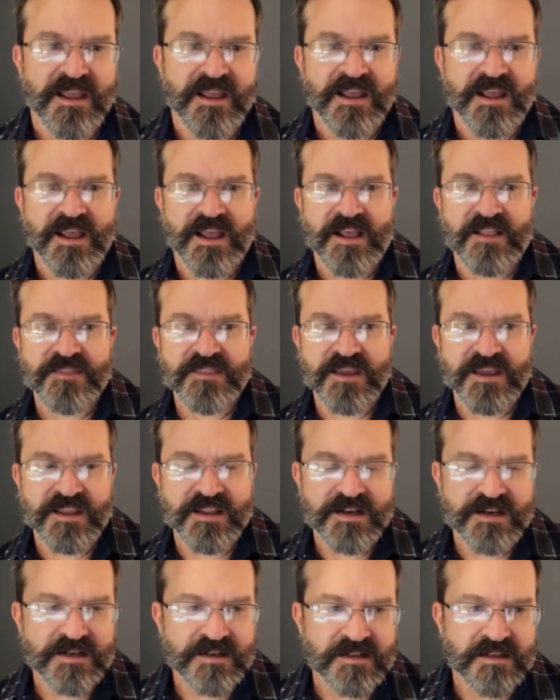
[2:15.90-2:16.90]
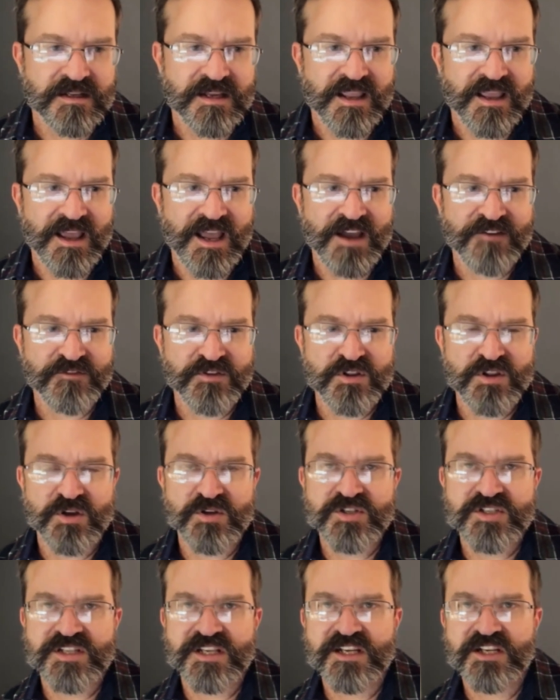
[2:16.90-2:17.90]
And then after
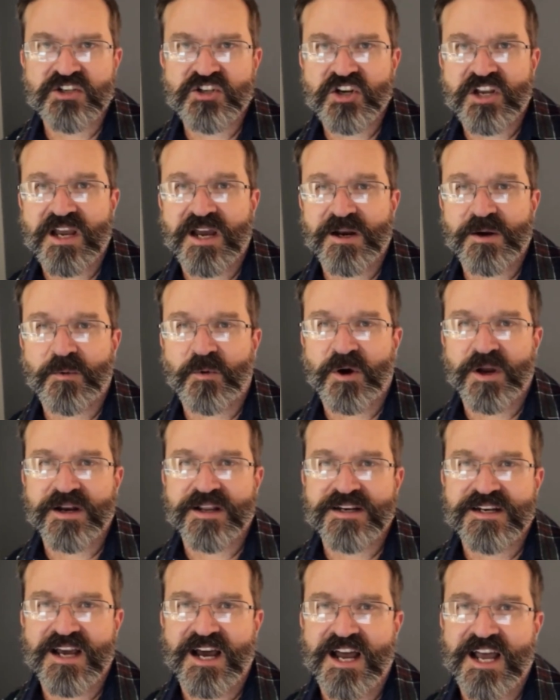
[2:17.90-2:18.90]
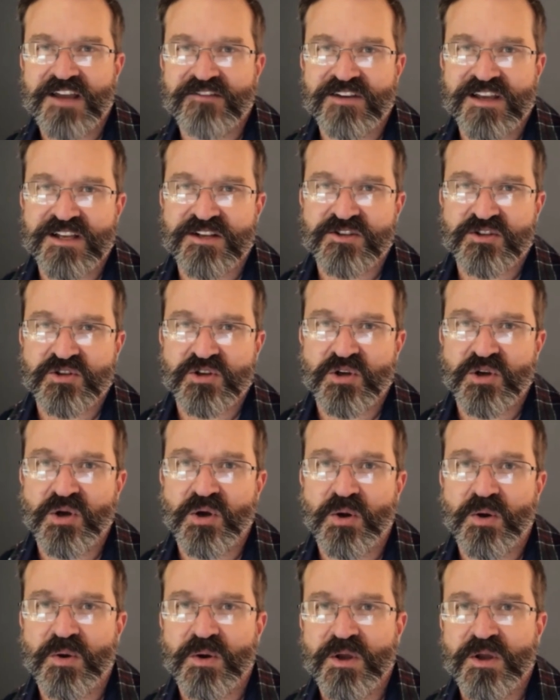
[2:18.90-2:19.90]
those things, you kind of want to dive
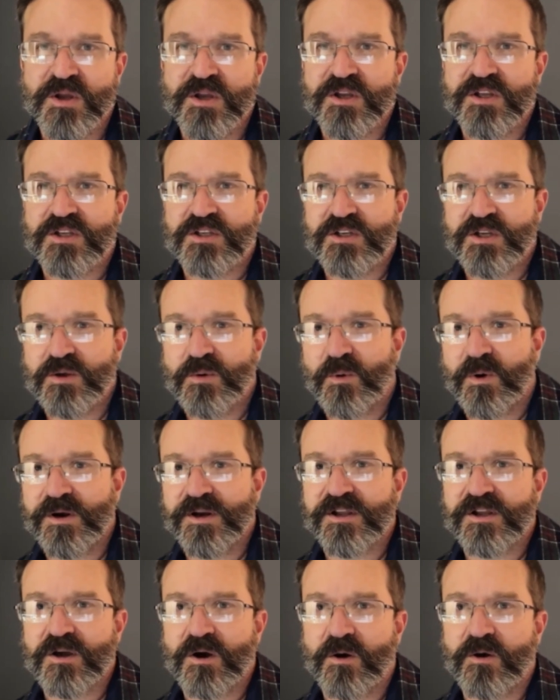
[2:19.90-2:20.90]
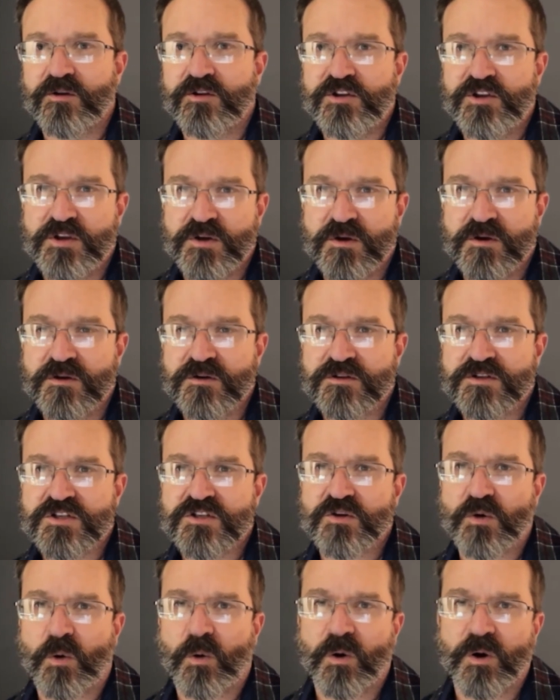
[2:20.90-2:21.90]
into, do you want to go
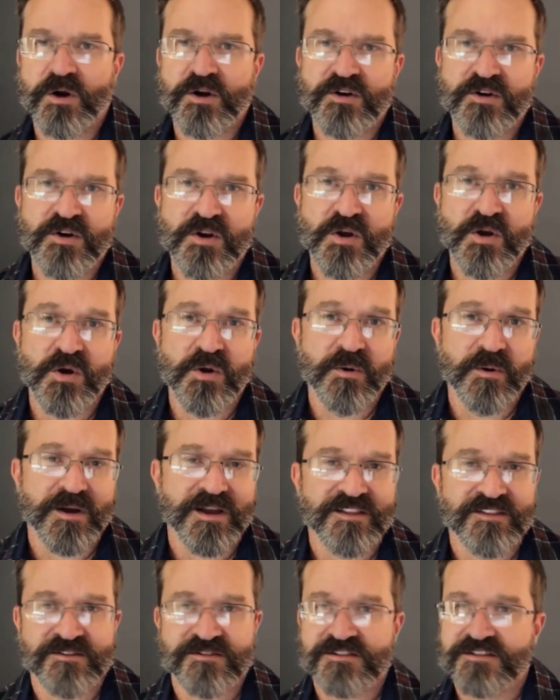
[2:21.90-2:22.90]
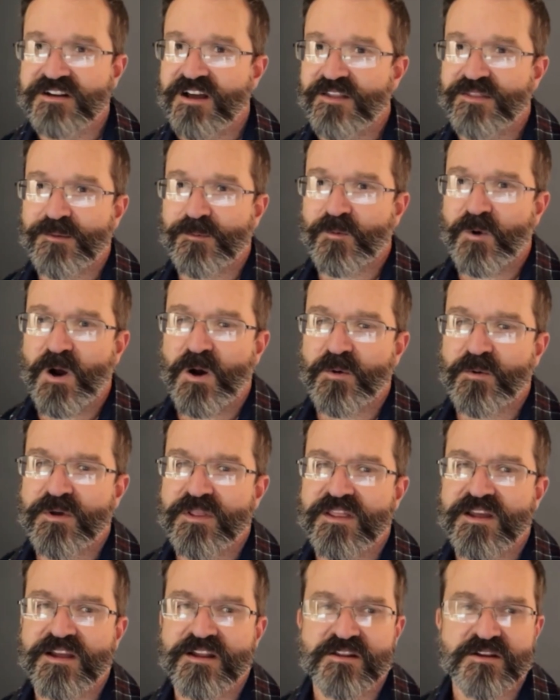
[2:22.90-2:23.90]
used or new? And there's nothing wrong with
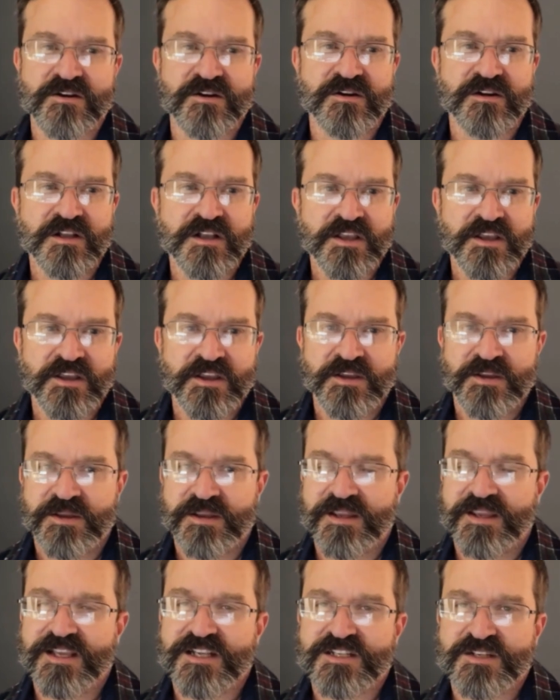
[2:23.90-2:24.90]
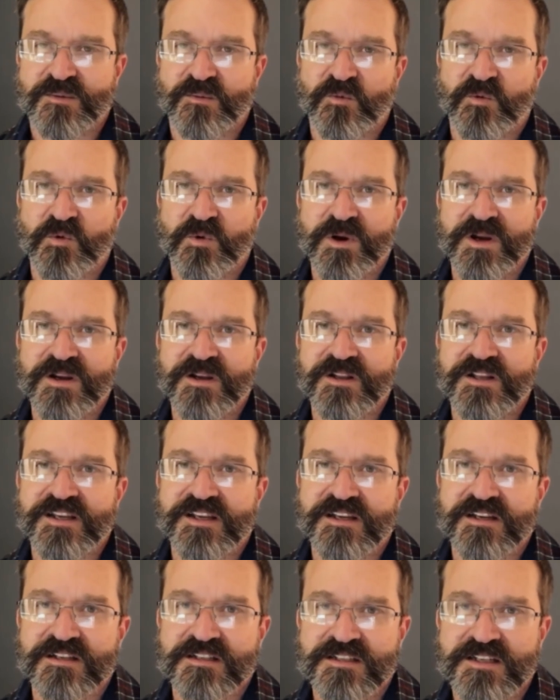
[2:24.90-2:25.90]
either. You can get some really
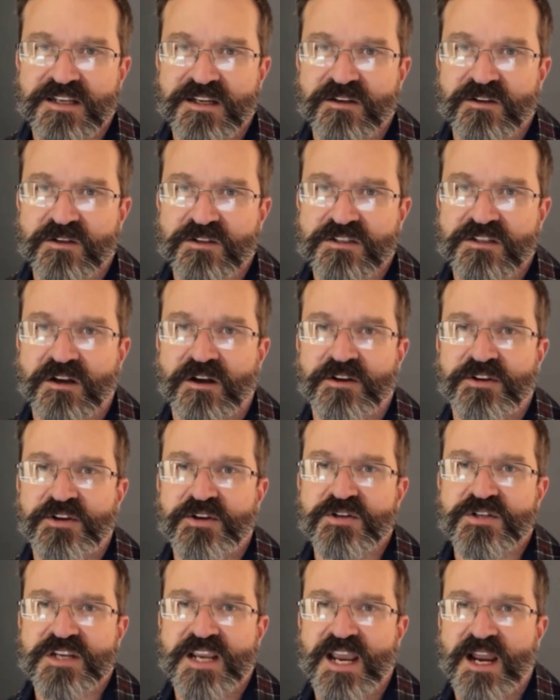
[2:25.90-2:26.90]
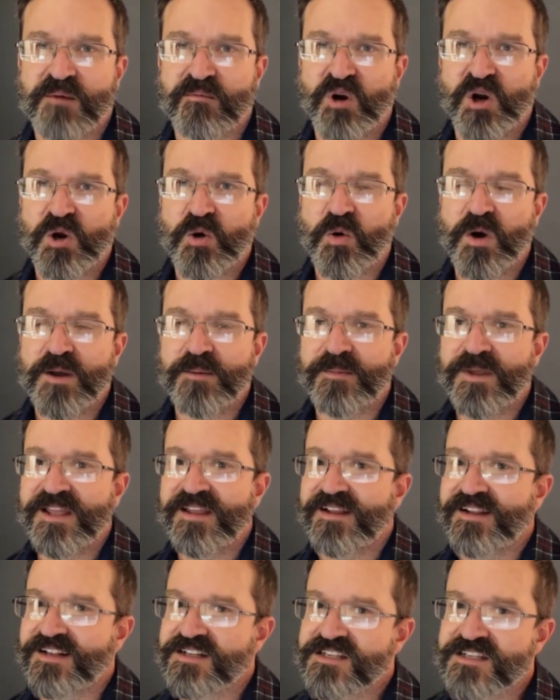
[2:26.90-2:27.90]
good deals on used camera
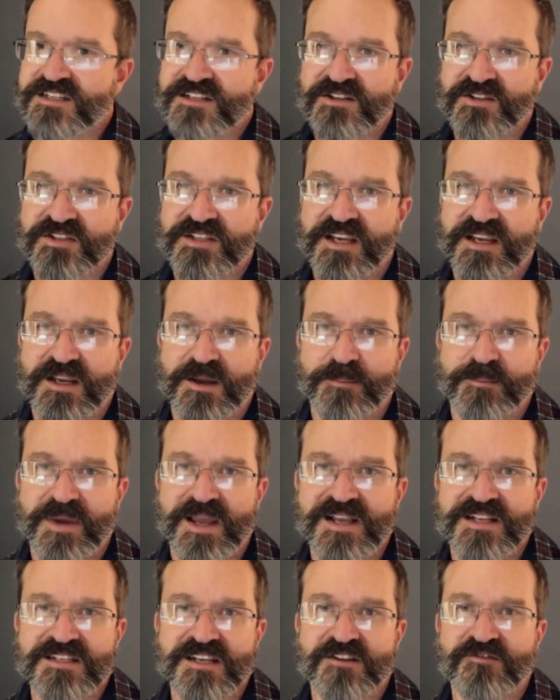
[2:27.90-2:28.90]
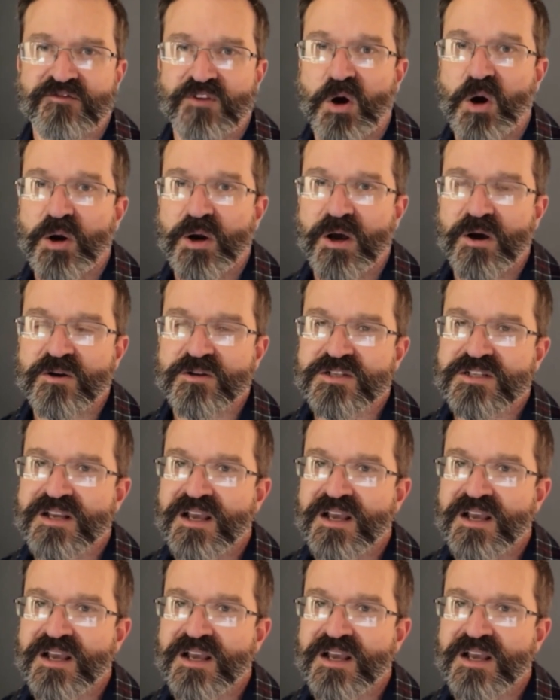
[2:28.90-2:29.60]
equipment and still take amazing photos.